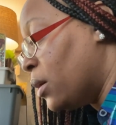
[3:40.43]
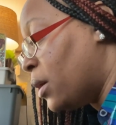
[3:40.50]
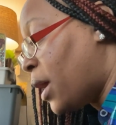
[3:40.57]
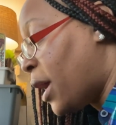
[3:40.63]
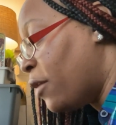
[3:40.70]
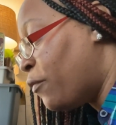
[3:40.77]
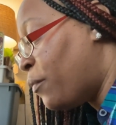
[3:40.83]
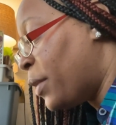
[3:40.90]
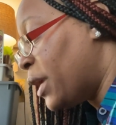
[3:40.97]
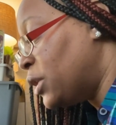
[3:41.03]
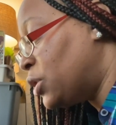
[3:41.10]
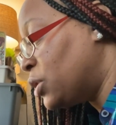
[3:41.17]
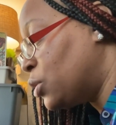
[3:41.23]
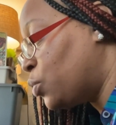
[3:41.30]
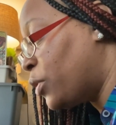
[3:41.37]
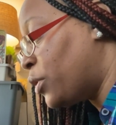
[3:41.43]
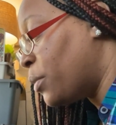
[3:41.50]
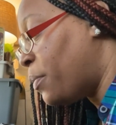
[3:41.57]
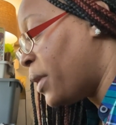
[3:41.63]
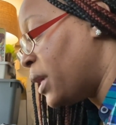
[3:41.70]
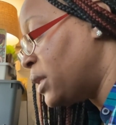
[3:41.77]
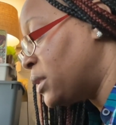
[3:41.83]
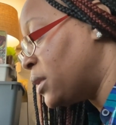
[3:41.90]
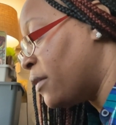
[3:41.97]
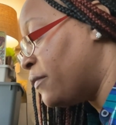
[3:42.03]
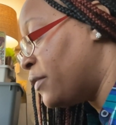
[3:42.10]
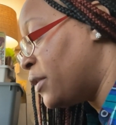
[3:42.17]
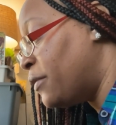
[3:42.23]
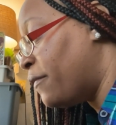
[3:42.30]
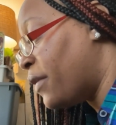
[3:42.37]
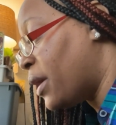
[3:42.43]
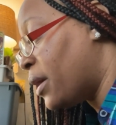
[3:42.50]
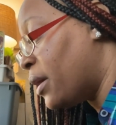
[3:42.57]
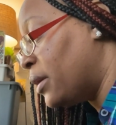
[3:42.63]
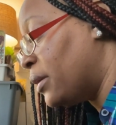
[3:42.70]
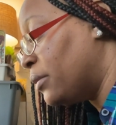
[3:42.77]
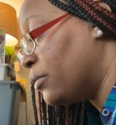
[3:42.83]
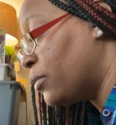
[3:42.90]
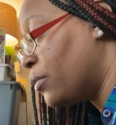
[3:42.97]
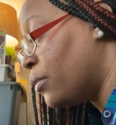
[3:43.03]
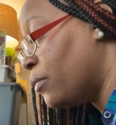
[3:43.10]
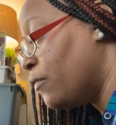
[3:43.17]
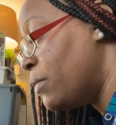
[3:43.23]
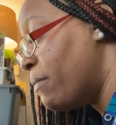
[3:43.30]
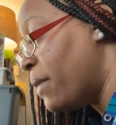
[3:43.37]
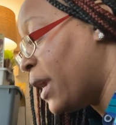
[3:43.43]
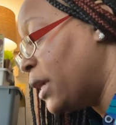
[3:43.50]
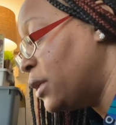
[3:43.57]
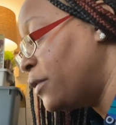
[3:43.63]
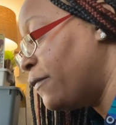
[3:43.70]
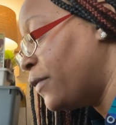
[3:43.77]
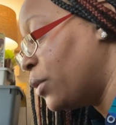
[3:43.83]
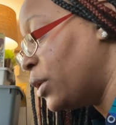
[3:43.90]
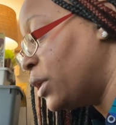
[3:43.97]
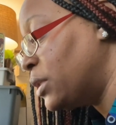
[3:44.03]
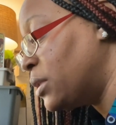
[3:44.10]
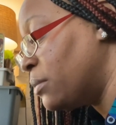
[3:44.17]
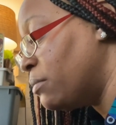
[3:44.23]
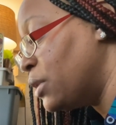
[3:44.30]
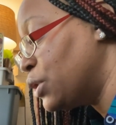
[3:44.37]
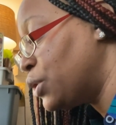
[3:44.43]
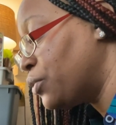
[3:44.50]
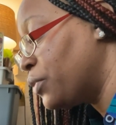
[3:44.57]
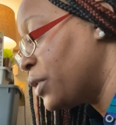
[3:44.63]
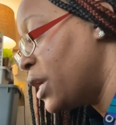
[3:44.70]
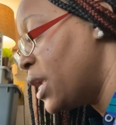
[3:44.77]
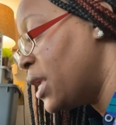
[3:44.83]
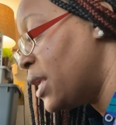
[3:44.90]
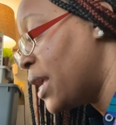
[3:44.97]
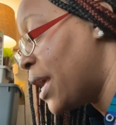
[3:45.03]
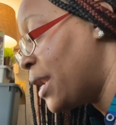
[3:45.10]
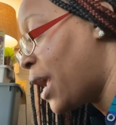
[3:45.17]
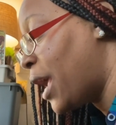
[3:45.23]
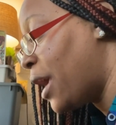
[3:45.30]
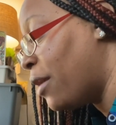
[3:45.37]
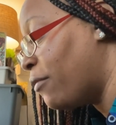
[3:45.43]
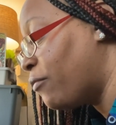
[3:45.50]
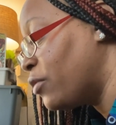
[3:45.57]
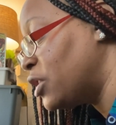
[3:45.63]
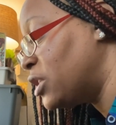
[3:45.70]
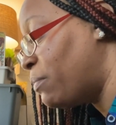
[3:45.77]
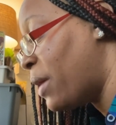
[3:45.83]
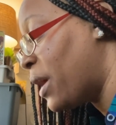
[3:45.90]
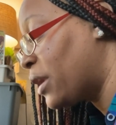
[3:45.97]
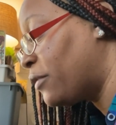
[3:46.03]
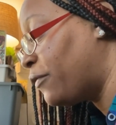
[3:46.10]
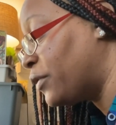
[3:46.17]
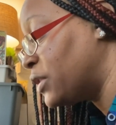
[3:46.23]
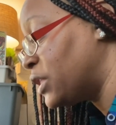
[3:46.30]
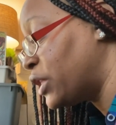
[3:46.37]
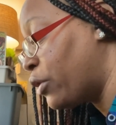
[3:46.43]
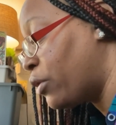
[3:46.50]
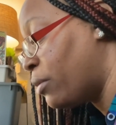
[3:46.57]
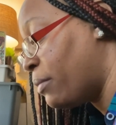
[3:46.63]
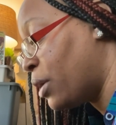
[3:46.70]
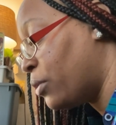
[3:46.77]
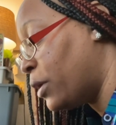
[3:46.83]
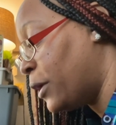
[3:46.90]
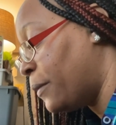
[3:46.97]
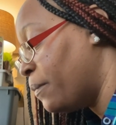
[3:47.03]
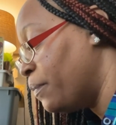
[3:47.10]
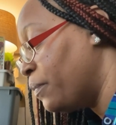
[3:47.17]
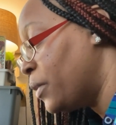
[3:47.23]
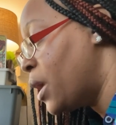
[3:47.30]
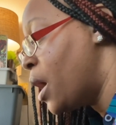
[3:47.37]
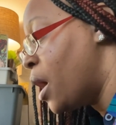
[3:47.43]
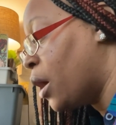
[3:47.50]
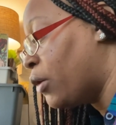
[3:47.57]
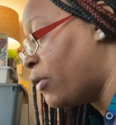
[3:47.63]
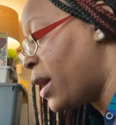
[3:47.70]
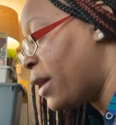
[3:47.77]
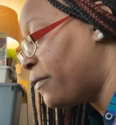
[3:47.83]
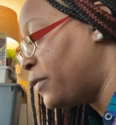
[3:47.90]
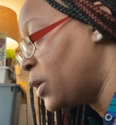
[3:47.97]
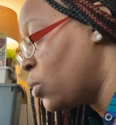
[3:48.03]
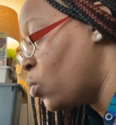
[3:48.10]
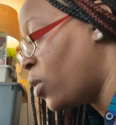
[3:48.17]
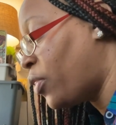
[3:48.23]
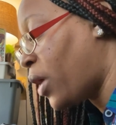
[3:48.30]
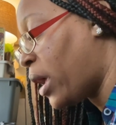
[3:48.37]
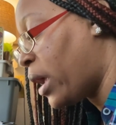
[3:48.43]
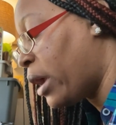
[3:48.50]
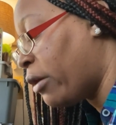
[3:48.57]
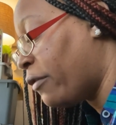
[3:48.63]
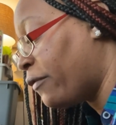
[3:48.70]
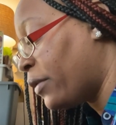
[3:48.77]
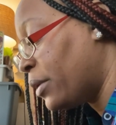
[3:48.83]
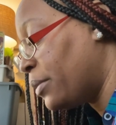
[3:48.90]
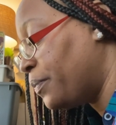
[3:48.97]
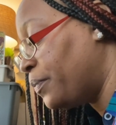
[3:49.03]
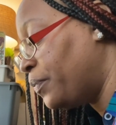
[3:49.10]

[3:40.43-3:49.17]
Have patience with the pace of the divine. Remain devoted to mystery, yet have respect for ceremony. Crafting with the Hierophant.